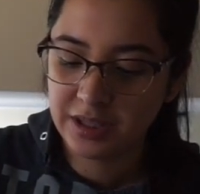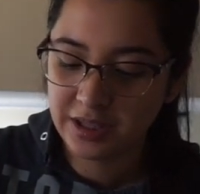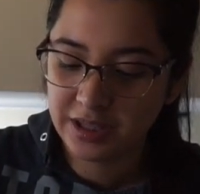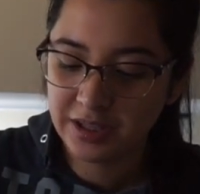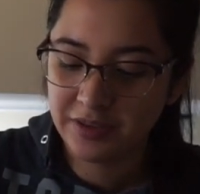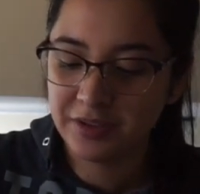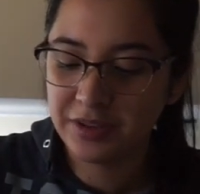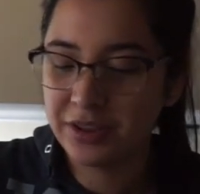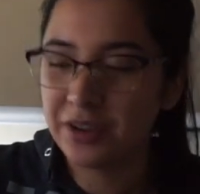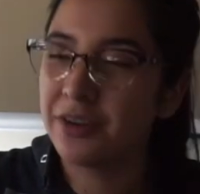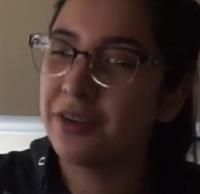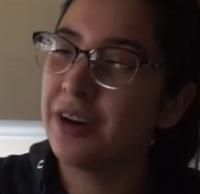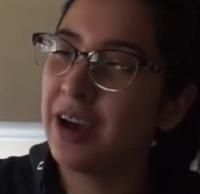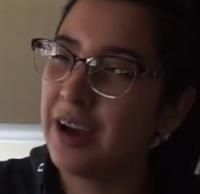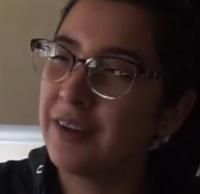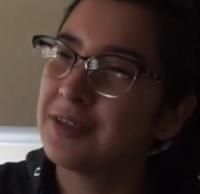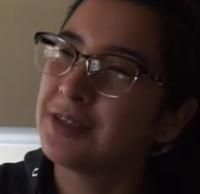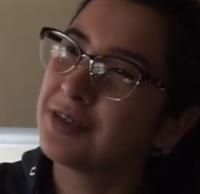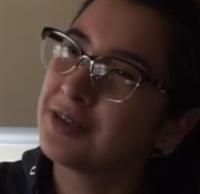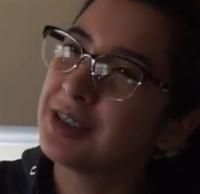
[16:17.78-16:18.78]
Even though
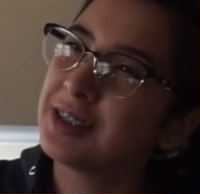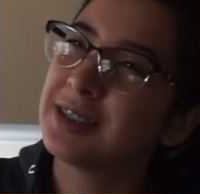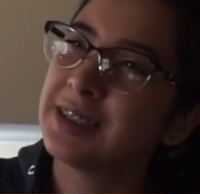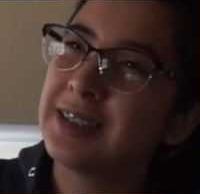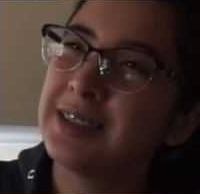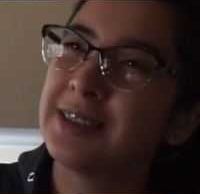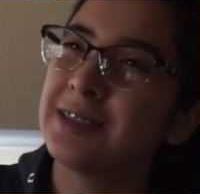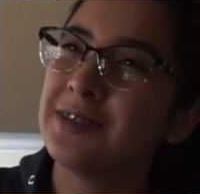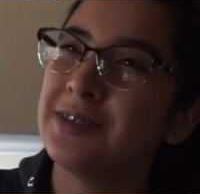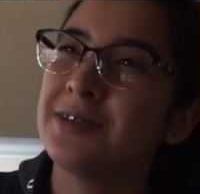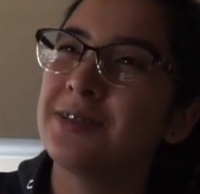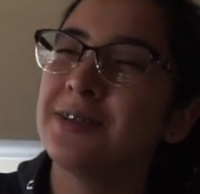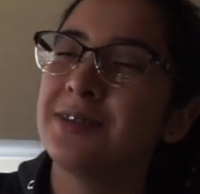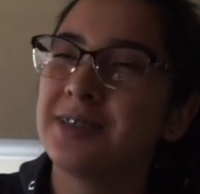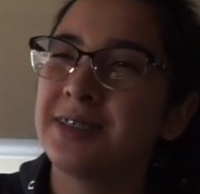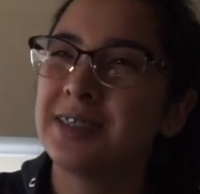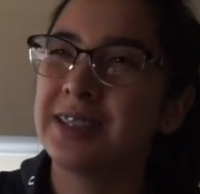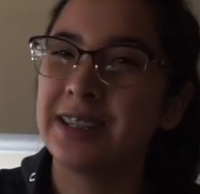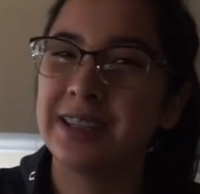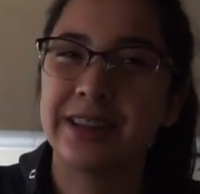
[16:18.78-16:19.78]
afterwards I do
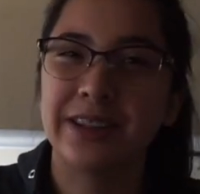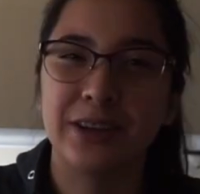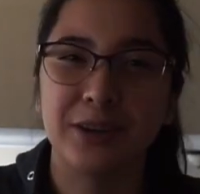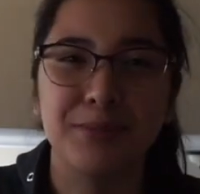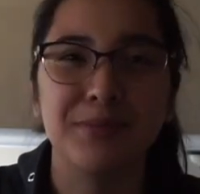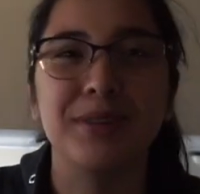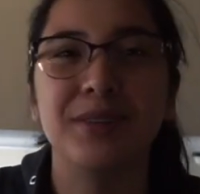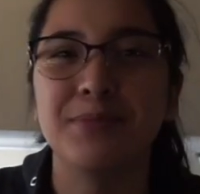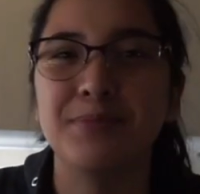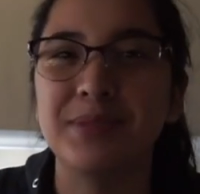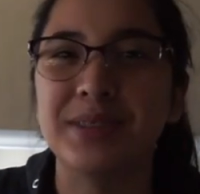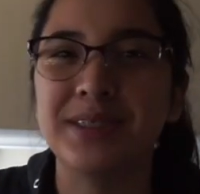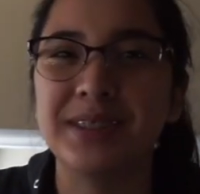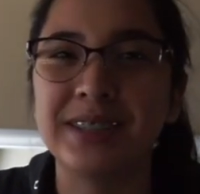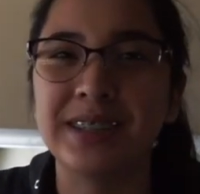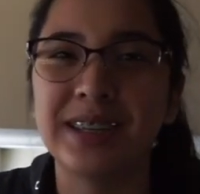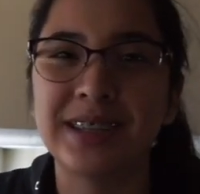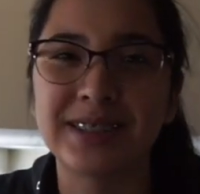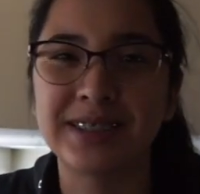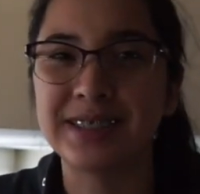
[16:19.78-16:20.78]
see a little bit of
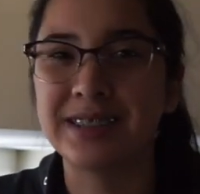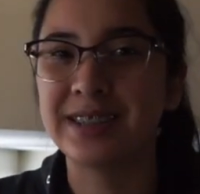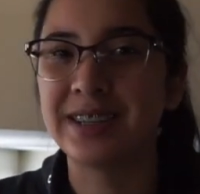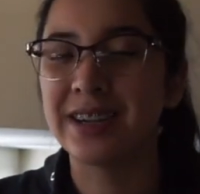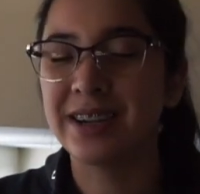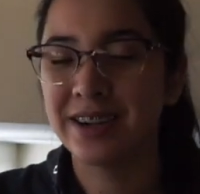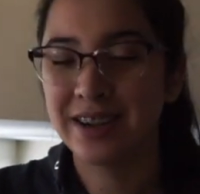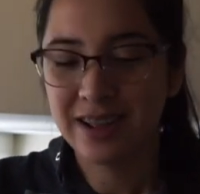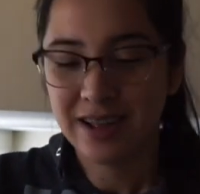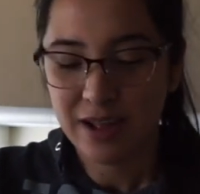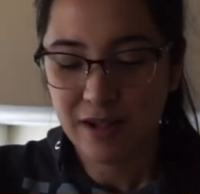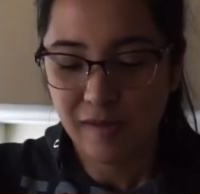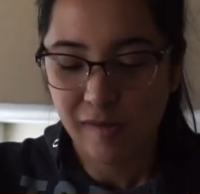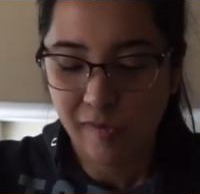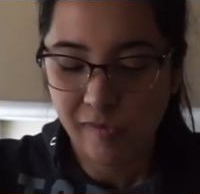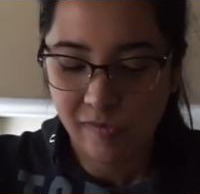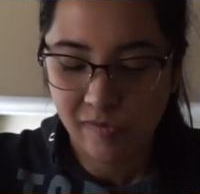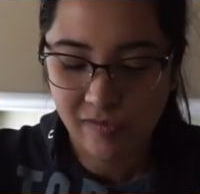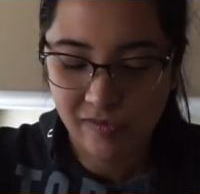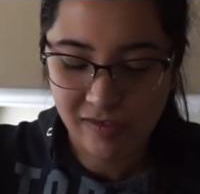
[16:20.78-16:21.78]
BTS in there.
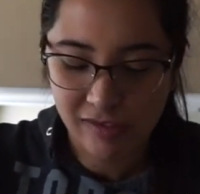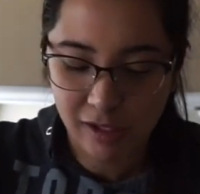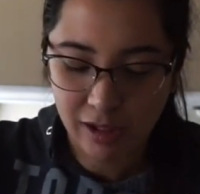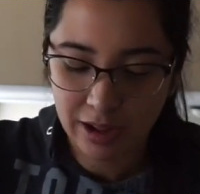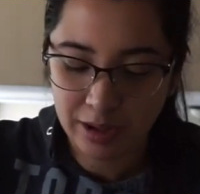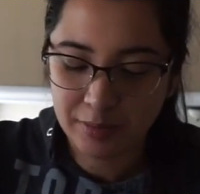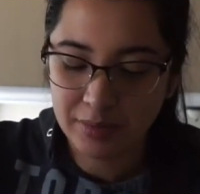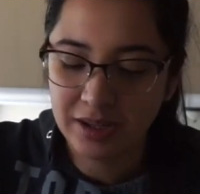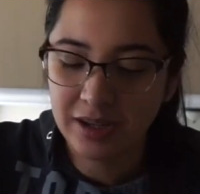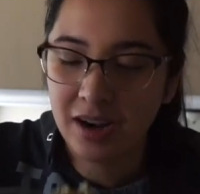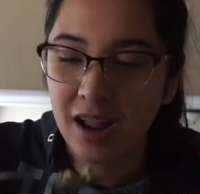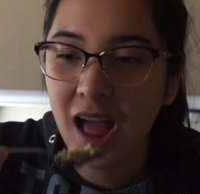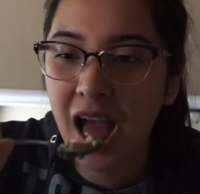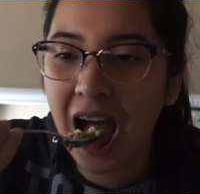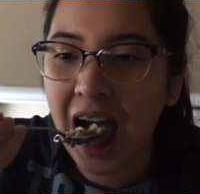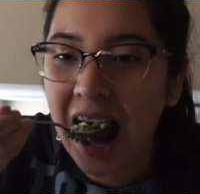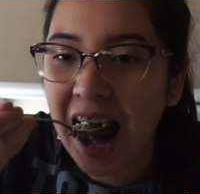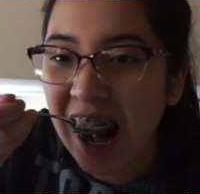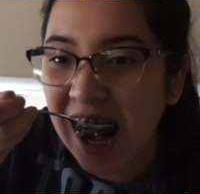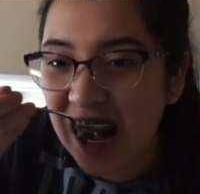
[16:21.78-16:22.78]
I mean,
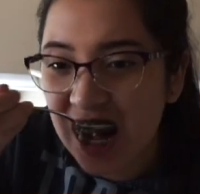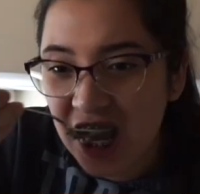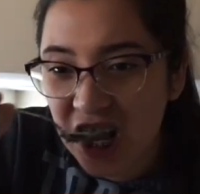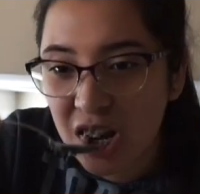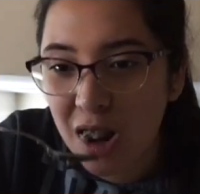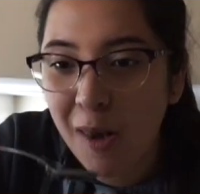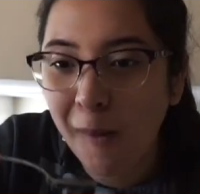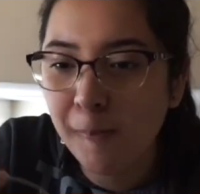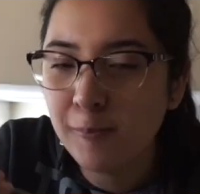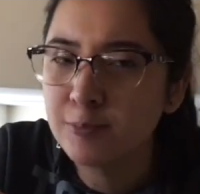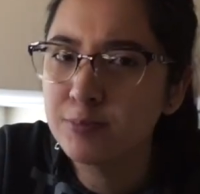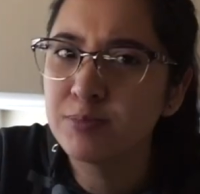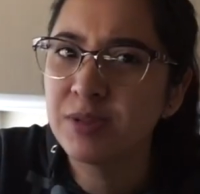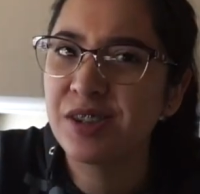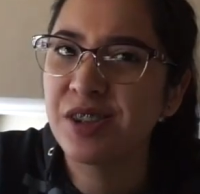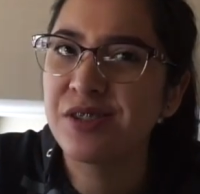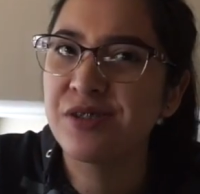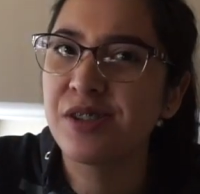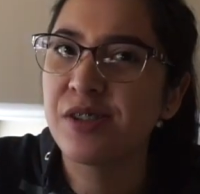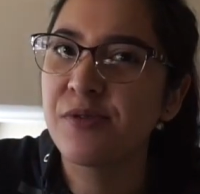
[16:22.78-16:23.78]

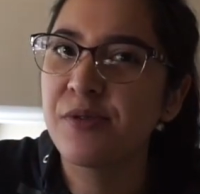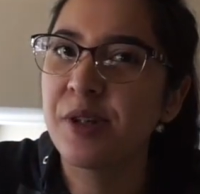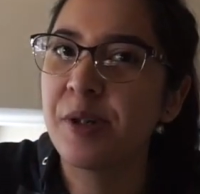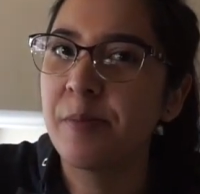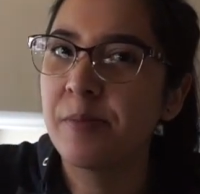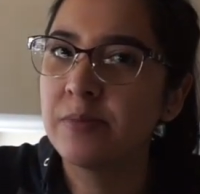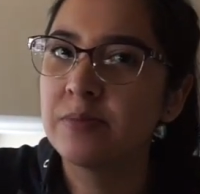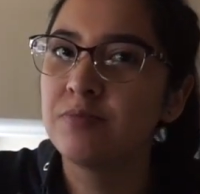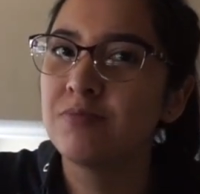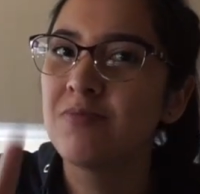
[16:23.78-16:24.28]
but they're different.